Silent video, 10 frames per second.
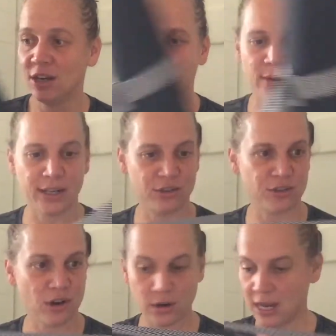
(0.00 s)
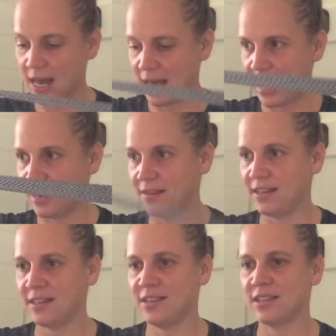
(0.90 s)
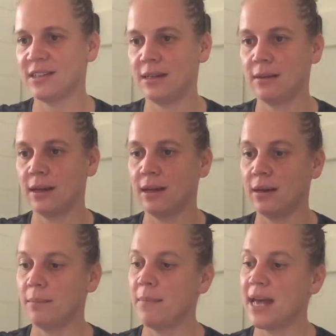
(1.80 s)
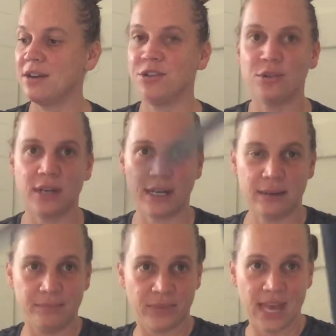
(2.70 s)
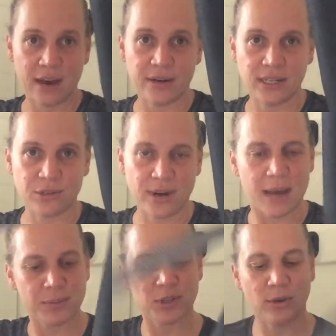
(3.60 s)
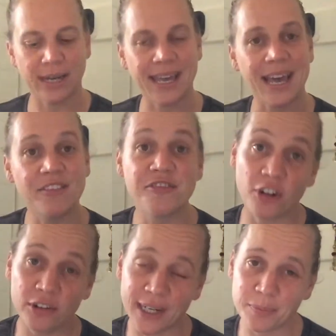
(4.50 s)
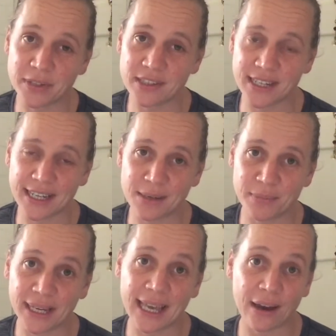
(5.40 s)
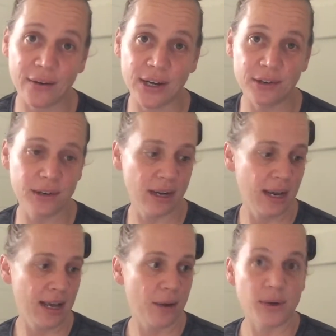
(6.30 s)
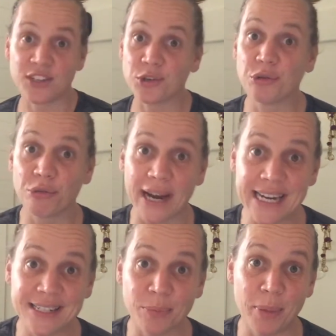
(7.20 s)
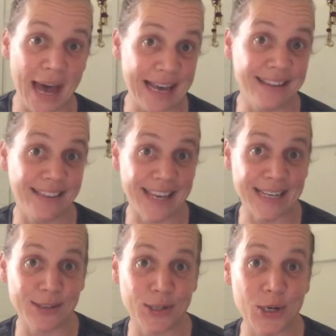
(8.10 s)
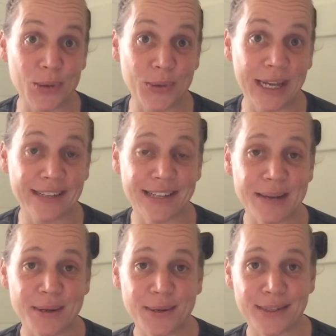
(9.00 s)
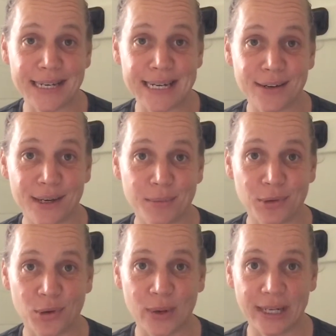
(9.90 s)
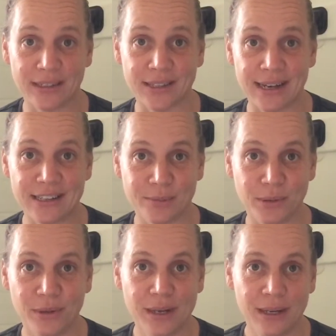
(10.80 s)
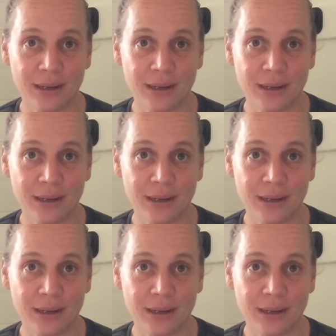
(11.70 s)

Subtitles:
going strong. And this is just a Manduka carry strap, so I can fold it up and stick it in my carry-on. It's great to pad things too. Last time I was in India, I bought quite a sizable